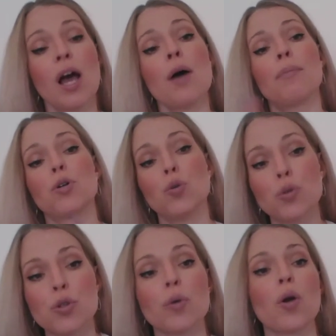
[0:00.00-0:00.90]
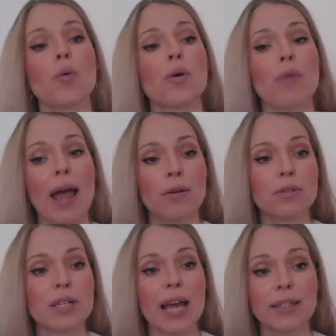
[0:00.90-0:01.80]
but also go
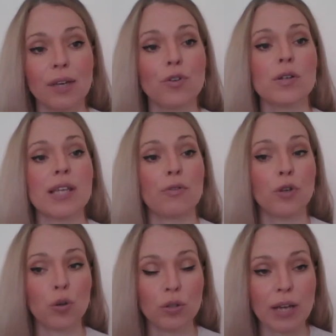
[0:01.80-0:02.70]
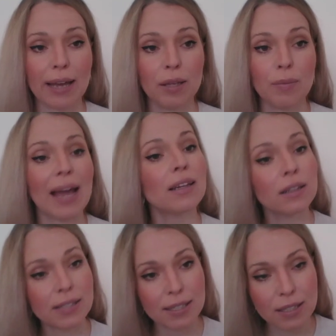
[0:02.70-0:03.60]
around and give yourself a good name
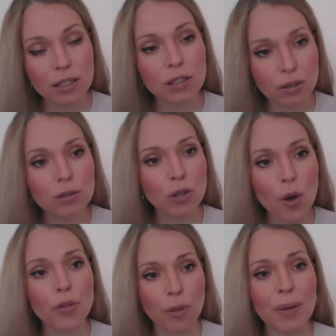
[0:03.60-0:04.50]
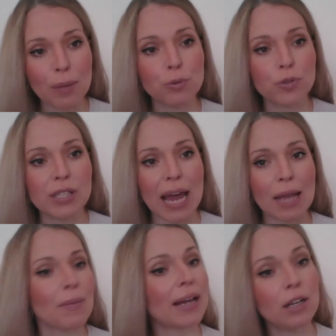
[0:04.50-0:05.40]
and learn the people's
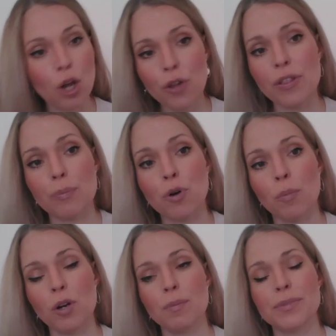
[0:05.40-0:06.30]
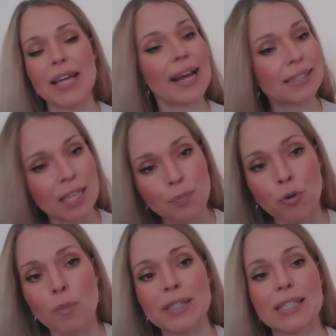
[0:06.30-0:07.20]
name and learn their problems and keep
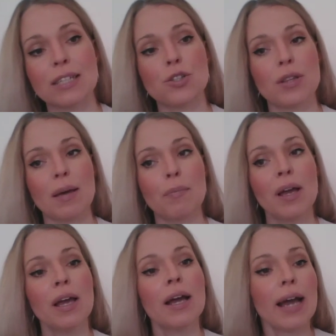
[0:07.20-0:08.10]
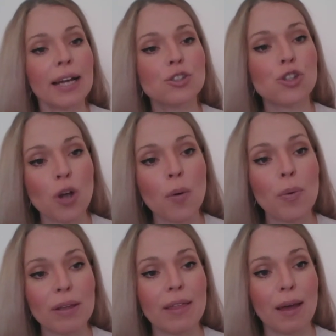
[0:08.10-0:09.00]
promising to them and
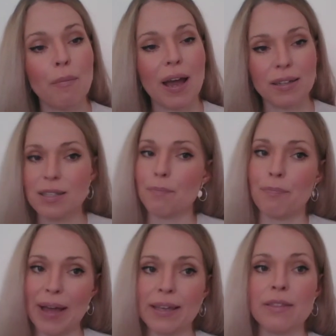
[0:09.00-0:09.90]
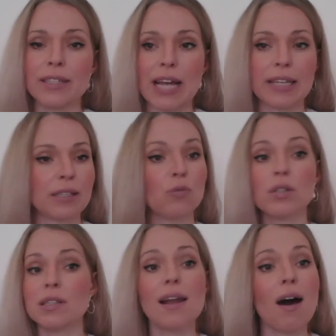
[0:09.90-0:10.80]
showing them, and back in the days it
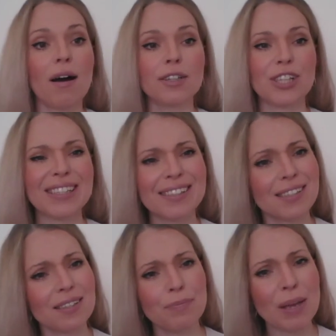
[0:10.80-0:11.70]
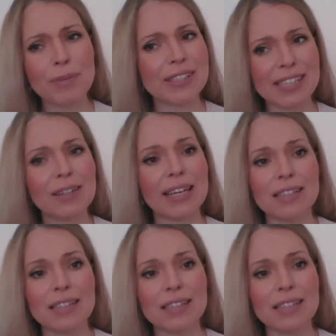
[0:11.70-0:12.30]
was large, it's maybe still is